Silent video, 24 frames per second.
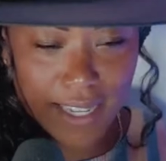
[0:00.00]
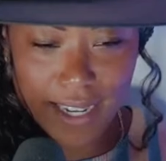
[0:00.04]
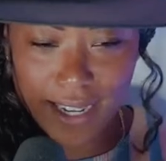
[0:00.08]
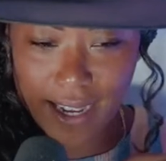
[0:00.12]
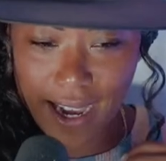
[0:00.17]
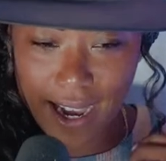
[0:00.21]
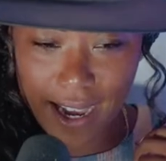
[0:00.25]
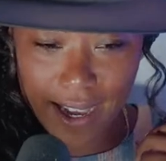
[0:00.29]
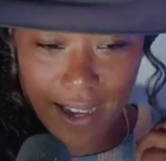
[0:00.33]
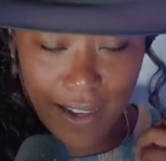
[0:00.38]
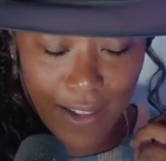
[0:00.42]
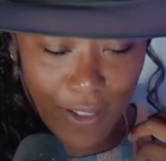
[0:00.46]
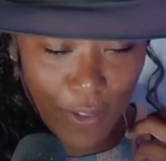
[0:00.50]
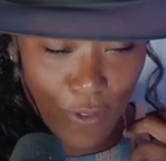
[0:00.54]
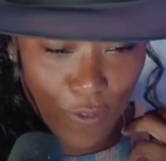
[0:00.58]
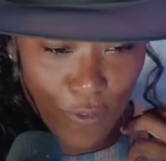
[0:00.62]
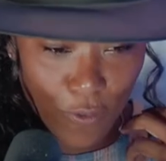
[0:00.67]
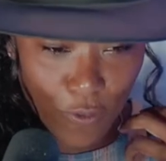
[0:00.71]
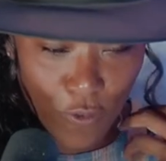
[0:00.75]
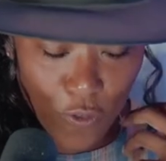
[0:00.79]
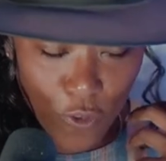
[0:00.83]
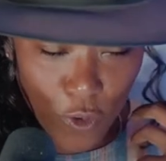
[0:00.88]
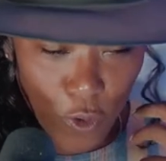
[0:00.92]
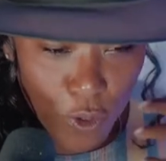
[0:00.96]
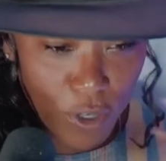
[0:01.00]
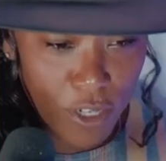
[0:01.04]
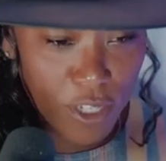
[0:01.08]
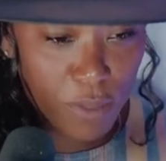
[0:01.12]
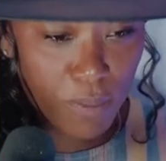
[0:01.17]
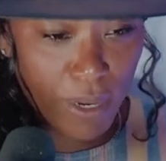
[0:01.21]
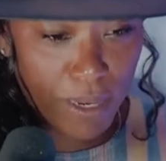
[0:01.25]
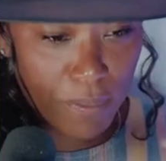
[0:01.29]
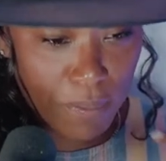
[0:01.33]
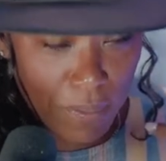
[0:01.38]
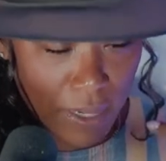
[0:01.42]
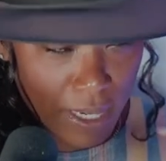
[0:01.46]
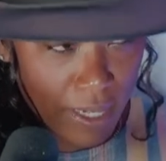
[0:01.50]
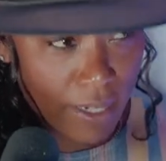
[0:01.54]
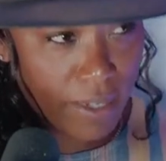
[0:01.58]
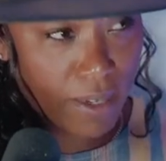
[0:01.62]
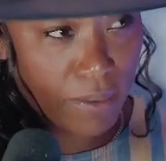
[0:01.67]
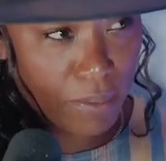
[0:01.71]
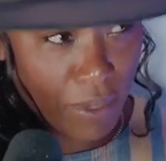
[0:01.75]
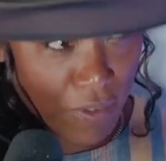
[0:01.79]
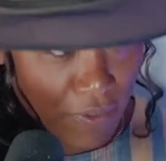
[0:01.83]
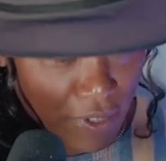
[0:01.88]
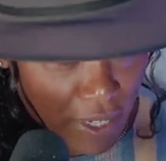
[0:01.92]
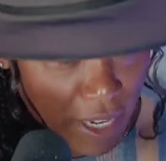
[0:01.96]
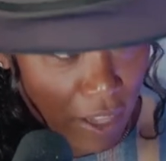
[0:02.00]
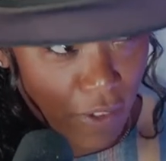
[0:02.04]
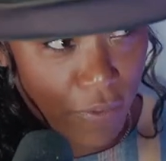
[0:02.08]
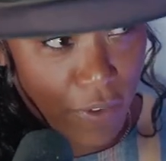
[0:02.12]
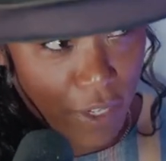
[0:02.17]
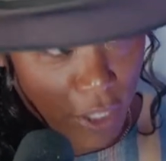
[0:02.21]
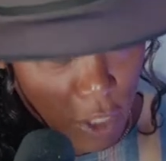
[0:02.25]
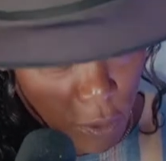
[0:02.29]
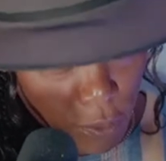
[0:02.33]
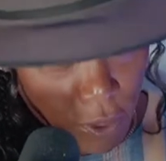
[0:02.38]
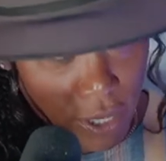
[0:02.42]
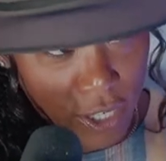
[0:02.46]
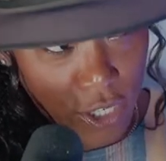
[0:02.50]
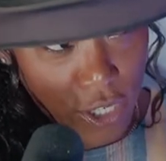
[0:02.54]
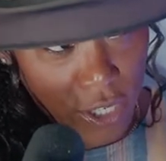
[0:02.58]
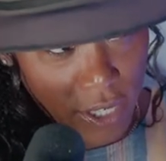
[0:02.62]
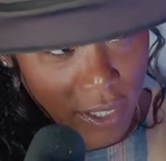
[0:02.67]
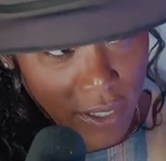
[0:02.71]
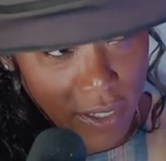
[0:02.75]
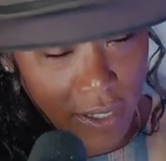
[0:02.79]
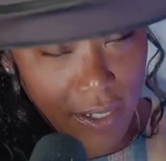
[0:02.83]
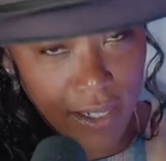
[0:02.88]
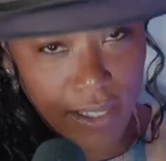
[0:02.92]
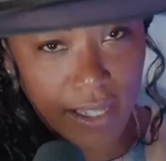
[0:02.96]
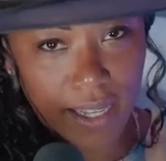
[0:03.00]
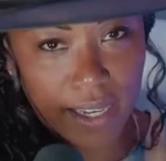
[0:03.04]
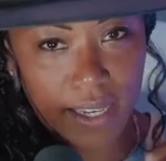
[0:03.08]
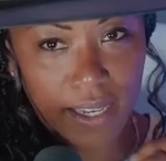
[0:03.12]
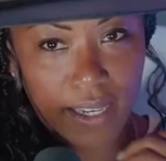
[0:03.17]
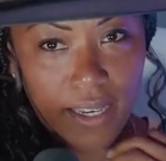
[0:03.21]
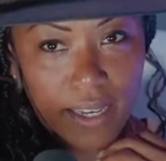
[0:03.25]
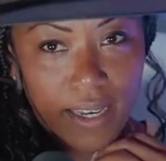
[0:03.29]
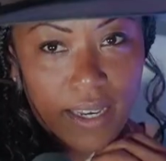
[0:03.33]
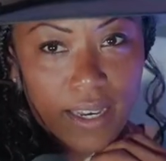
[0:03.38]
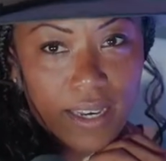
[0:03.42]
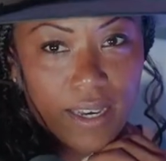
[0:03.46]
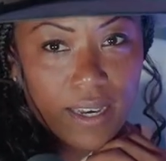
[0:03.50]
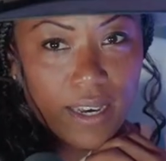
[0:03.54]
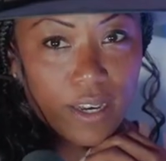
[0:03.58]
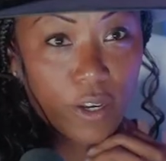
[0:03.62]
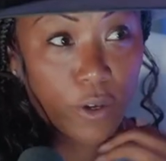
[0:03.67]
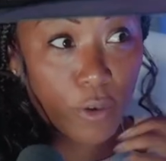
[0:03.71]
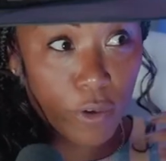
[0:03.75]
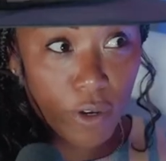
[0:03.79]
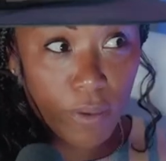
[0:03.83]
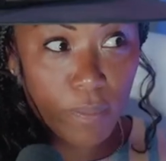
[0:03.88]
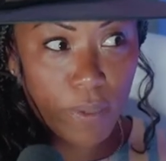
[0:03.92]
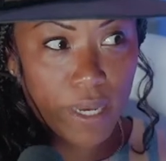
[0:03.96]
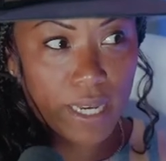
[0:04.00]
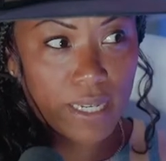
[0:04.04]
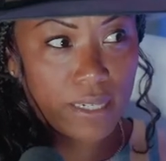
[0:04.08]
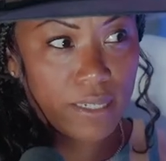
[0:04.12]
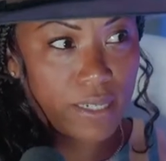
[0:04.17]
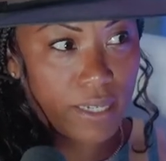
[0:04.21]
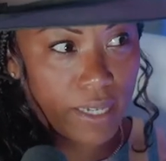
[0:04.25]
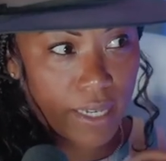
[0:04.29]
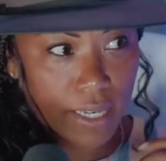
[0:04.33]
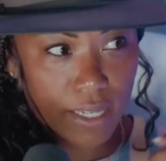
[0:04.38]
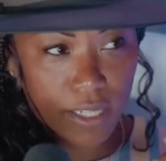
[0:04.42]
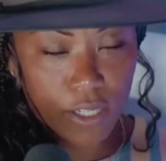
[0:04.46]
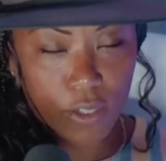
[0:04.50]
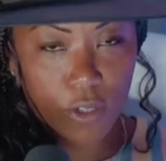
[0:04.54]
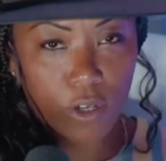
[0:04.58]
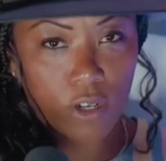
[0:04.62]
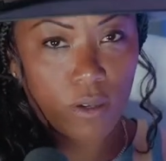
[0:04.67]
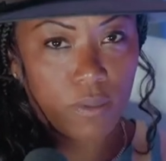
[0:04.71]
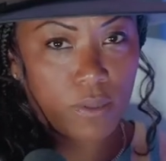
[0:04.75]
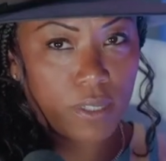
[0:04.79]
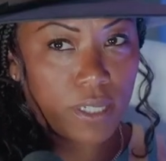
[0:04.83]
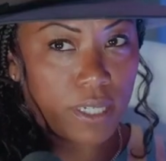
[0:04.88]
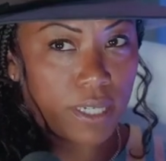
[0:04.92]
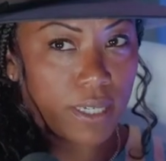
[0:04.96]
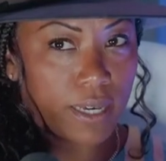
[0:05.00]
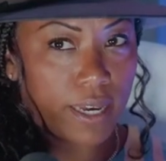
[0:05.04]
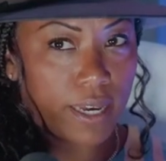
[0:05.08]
Like I, food is my medium of self expression. Like I grew up painting, sculpting.